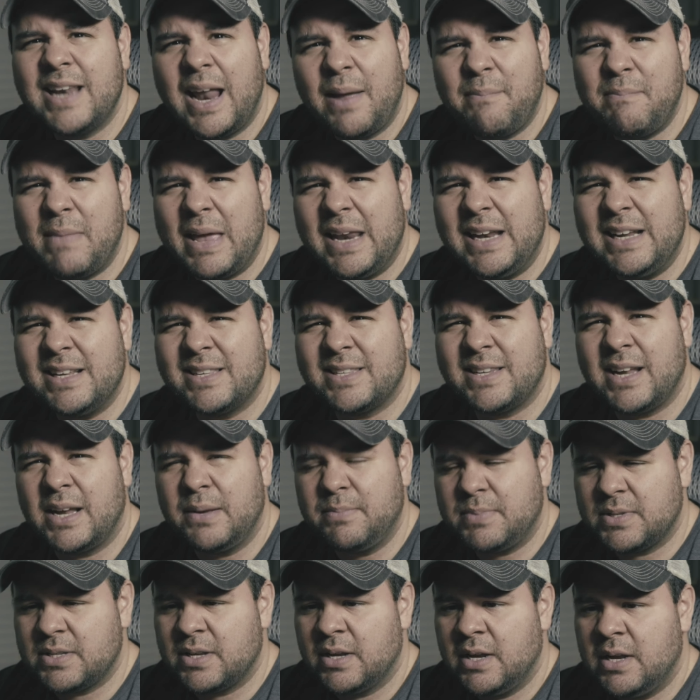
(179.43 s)
not many
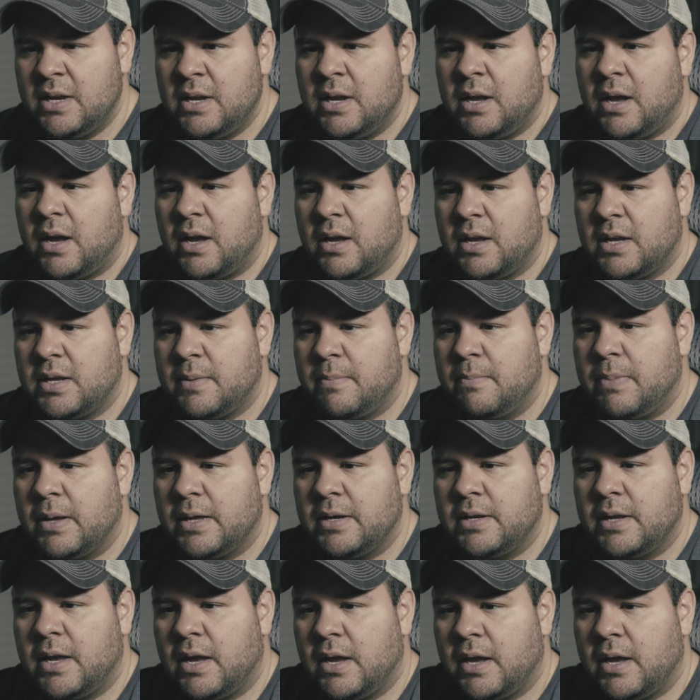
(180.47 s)
steps, but